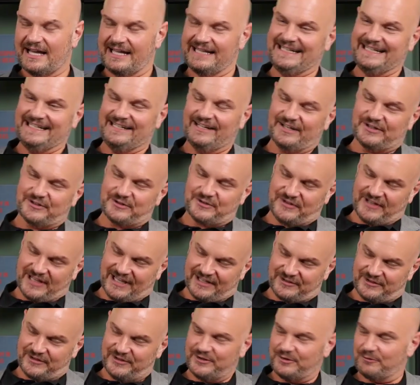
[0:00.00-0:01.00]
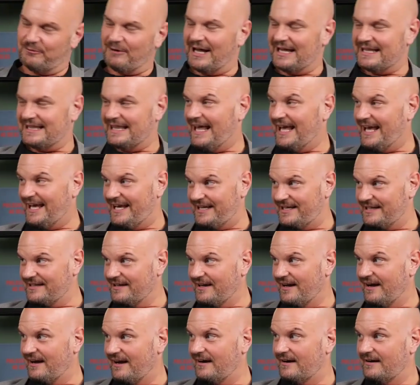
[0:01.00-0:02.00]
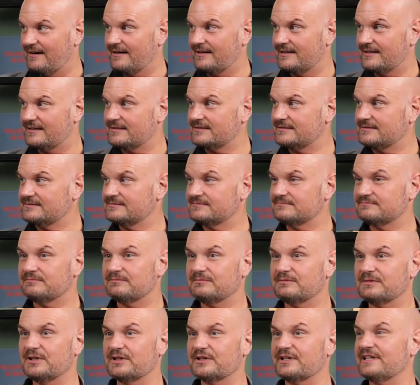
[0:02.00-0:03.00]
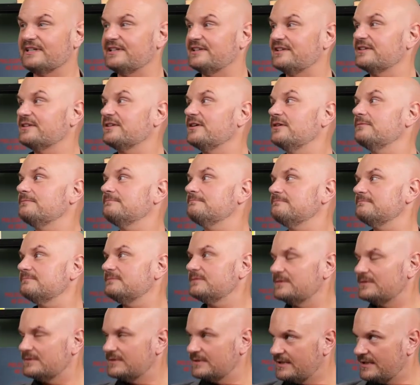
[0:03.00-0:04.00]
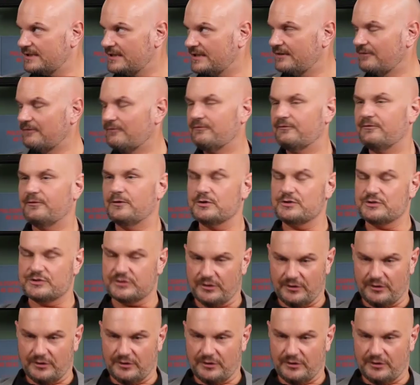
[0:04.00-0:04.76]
I need to understand too why they are let someone might push back against for it.